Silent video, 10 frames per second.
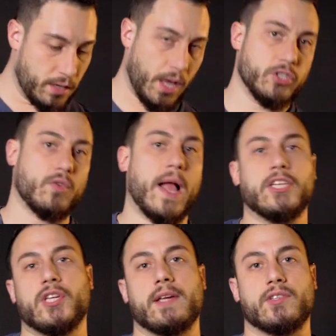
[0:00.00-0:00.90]
A dry
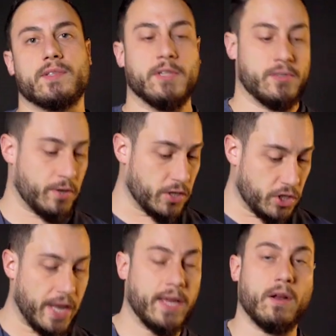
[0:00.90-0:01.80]
shake just means we're gonna
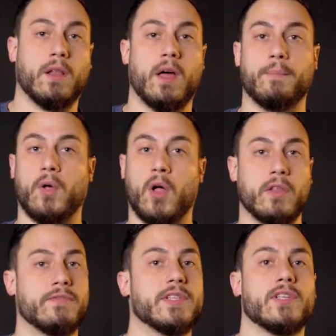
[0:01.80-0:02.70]
shake it all up, all
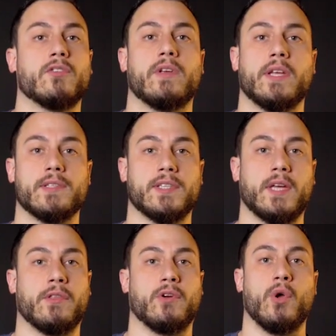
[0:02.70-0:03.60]
of these ingredients
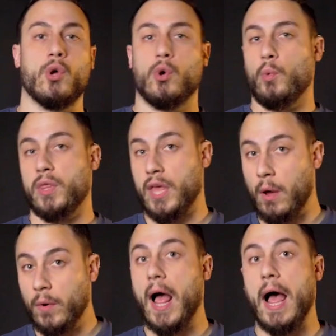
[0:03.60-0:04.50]
together
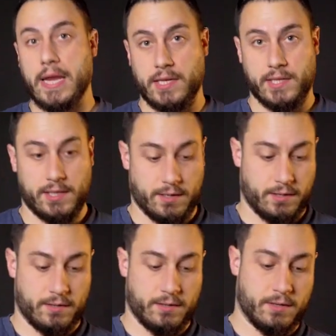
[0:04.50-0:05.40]
without ice.
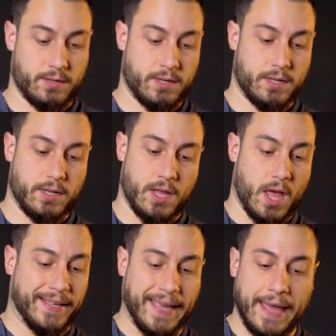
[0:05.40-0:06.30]

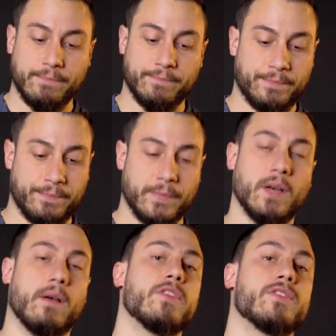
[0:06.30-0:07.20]
Again,
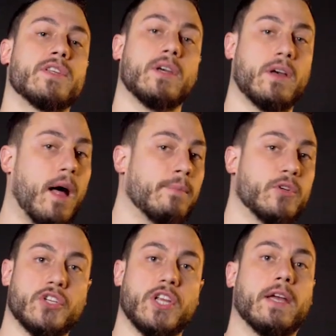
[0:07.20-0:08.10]
I'm using a cobbler
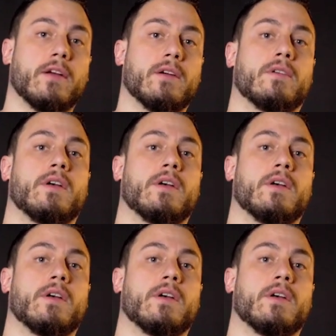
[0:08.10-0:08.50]
shaker.